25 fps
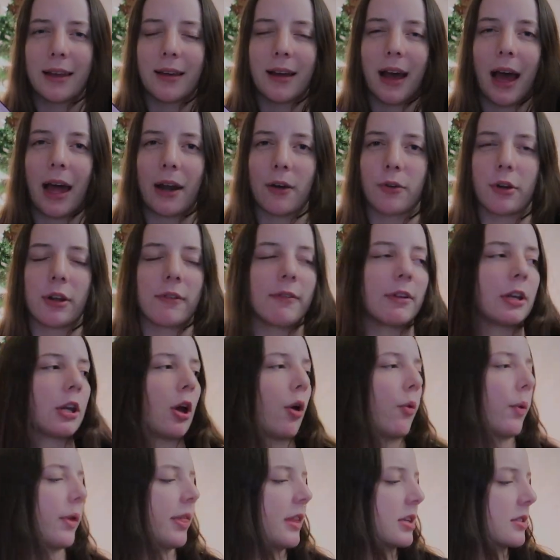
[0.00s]
I don't even
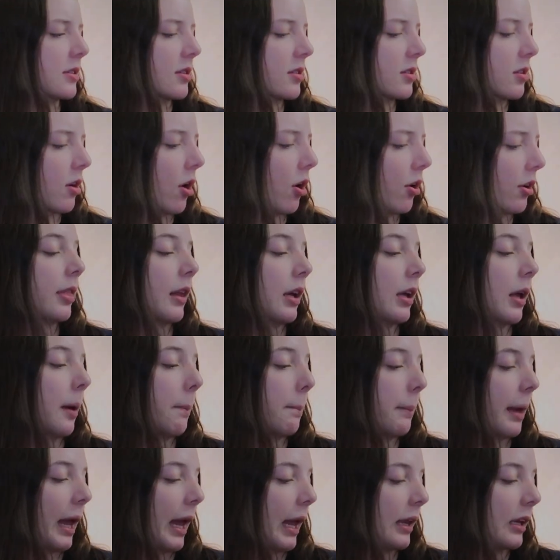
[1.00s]
know what this is called, the
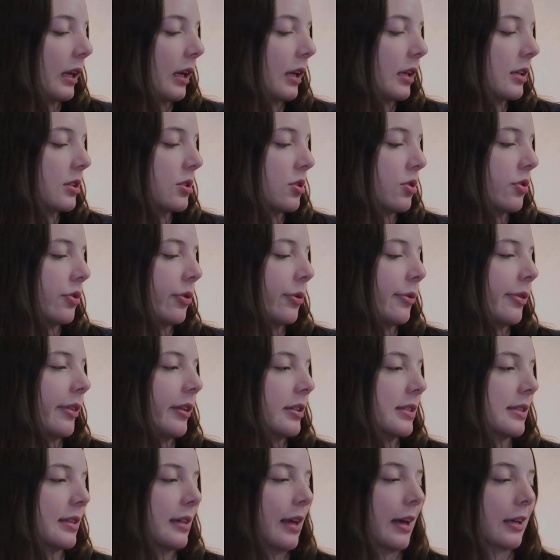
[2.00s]
companion to
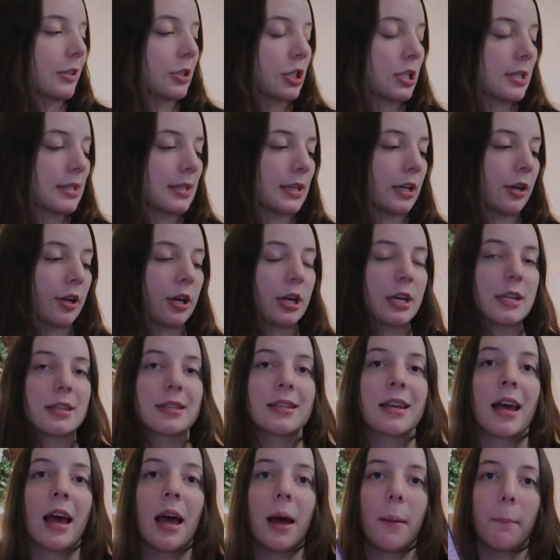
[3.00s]
the Selection
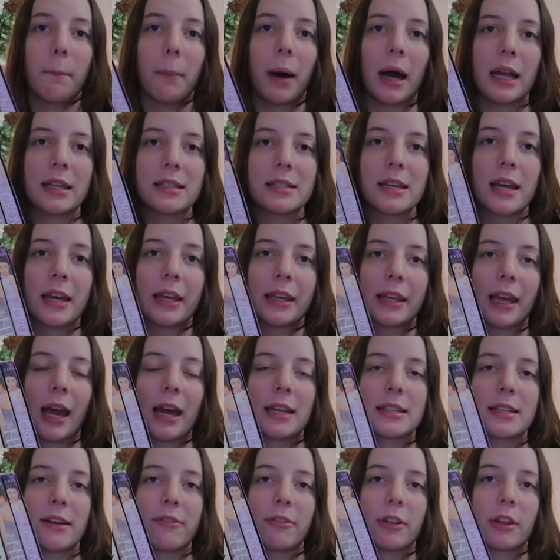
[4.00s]
series. But yeah,
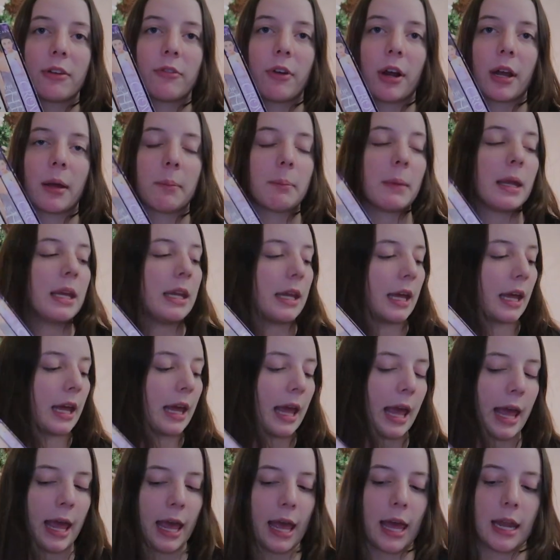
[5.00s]
definitely recommend
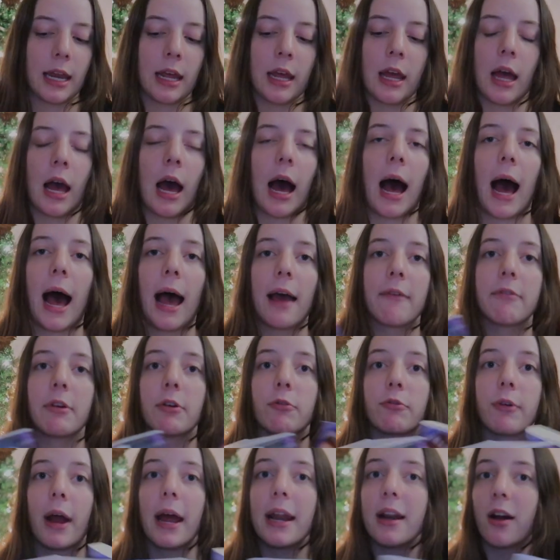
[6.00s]
it. And
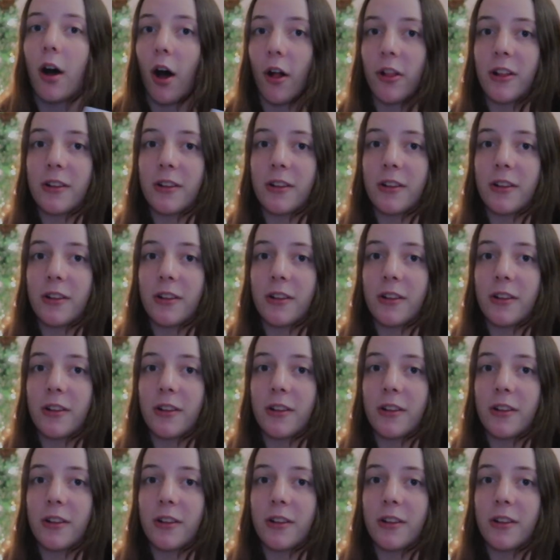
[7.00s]
I've read all